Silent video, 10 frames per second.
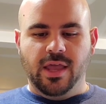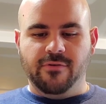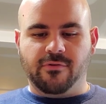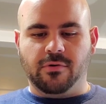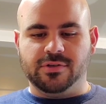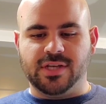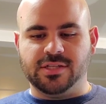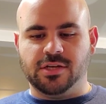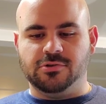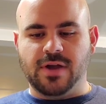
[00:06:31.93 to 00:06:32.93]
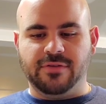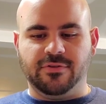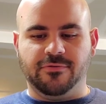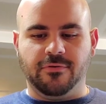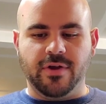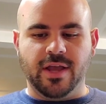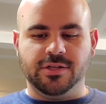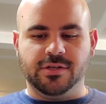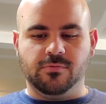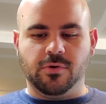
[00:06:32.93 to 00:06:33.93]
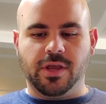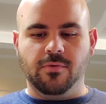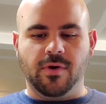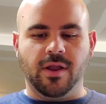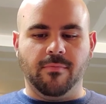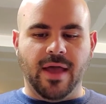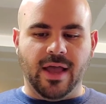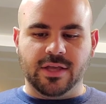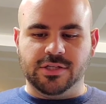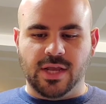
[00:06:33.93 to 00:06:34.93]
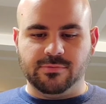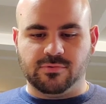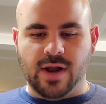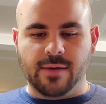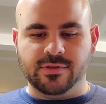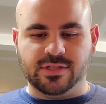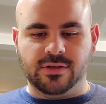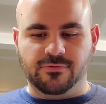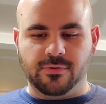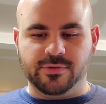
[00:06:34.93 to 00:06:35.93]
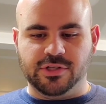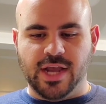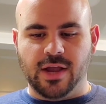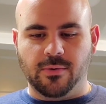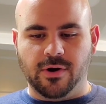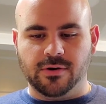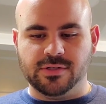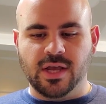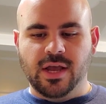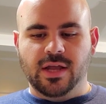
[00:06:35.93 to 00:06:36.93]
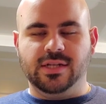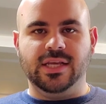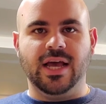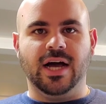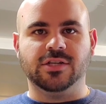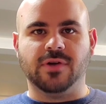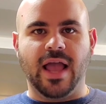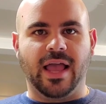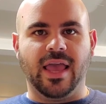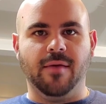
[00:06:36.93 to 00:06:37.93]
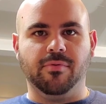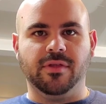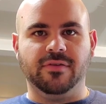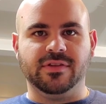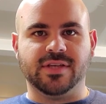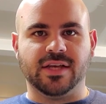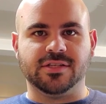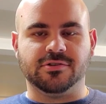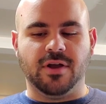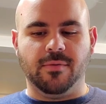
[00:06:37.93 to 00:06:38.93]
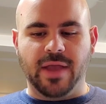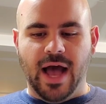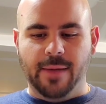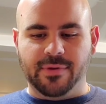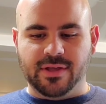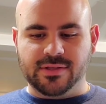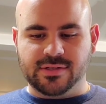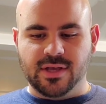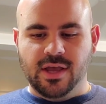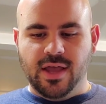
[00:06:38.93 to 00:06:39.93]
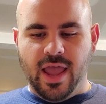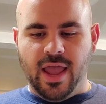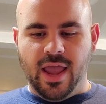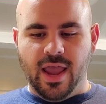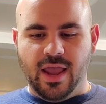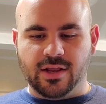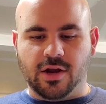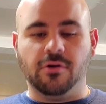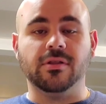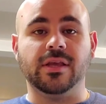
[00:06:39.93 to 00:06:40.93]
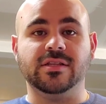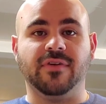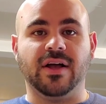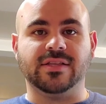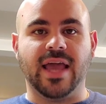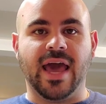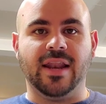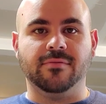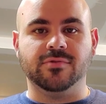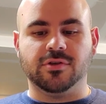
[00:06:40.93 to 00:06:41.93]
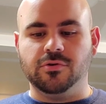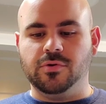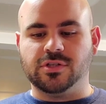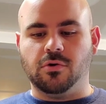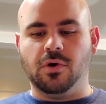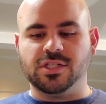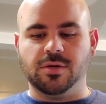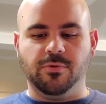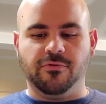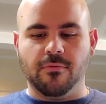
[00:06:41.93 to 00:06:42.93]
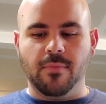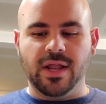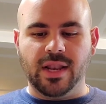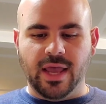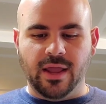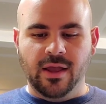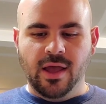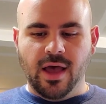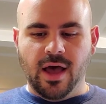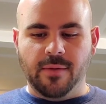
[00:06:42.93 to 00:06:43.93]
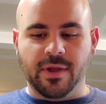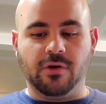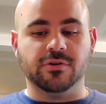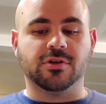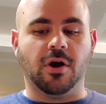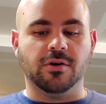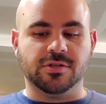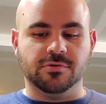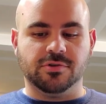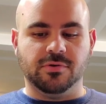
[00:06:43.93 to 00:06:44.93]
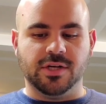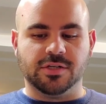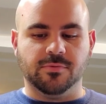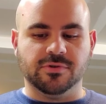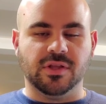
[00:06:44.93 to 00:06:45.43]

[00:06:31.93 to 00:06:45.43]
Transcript: He, of course, has undrafted free agent rookie running back James Robinson from the Jaguars. DeAndre, I can't believe the Texans traded me Hopkins. And currently Devontae Adams, who is questionable for Monday. And Chris Carson is questionable.